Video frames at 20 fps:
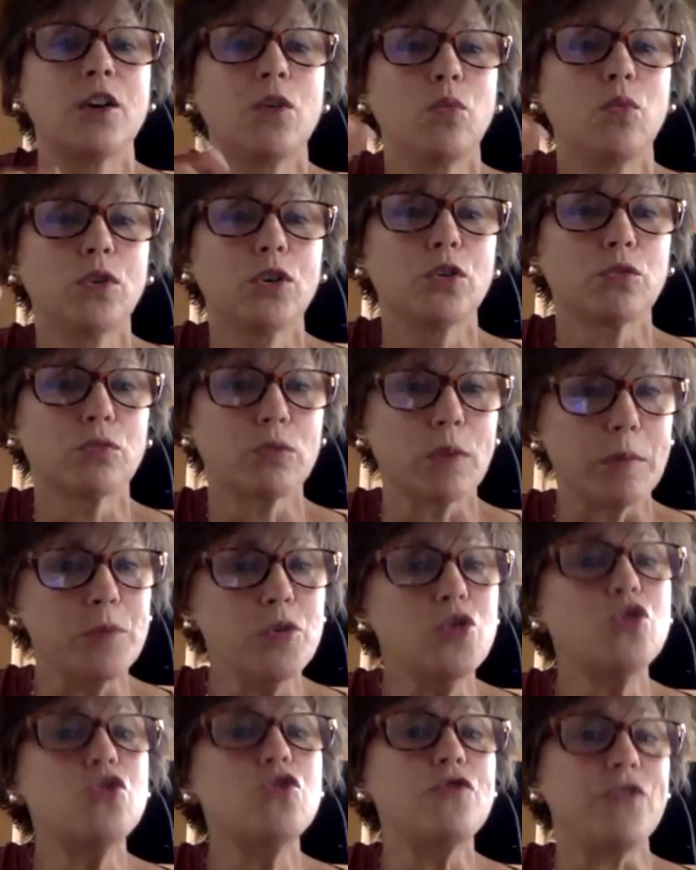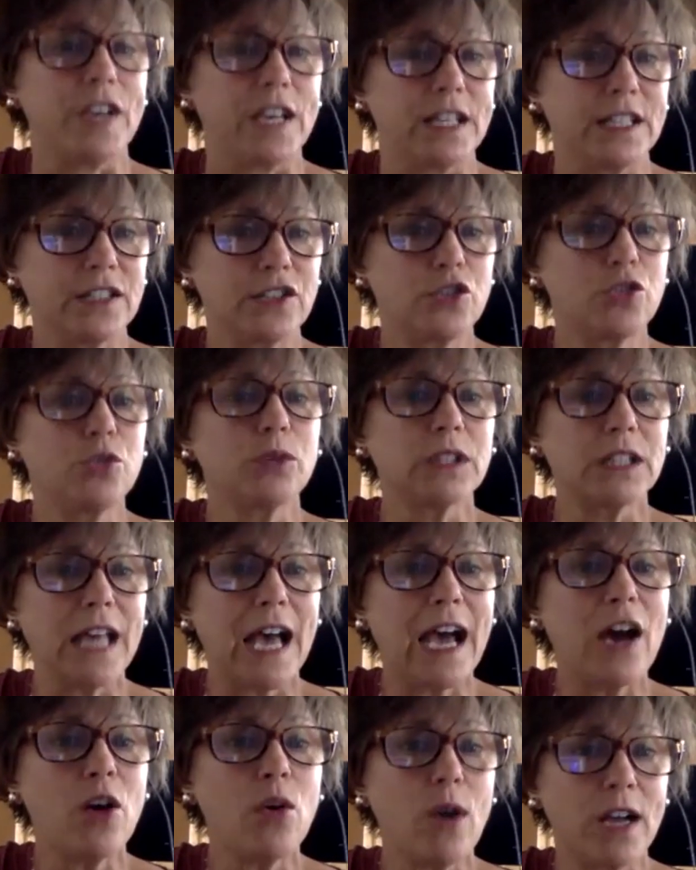will remove it to
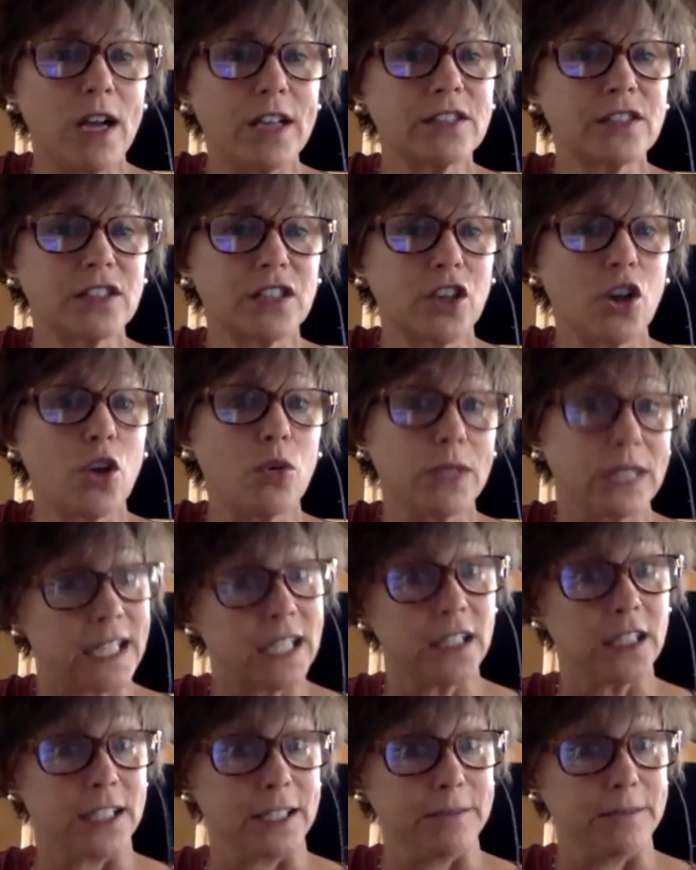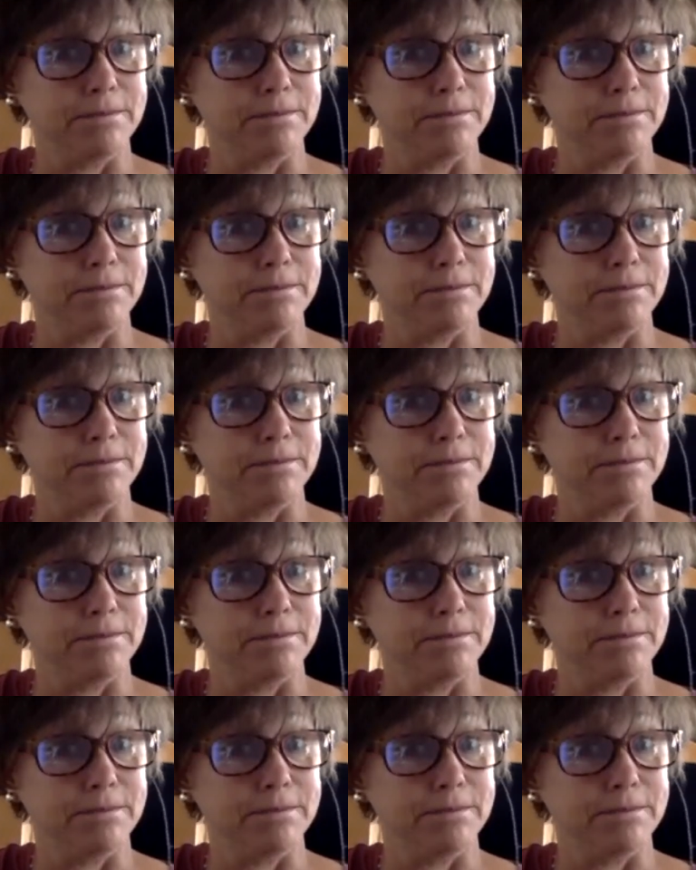allow us to go and kill it.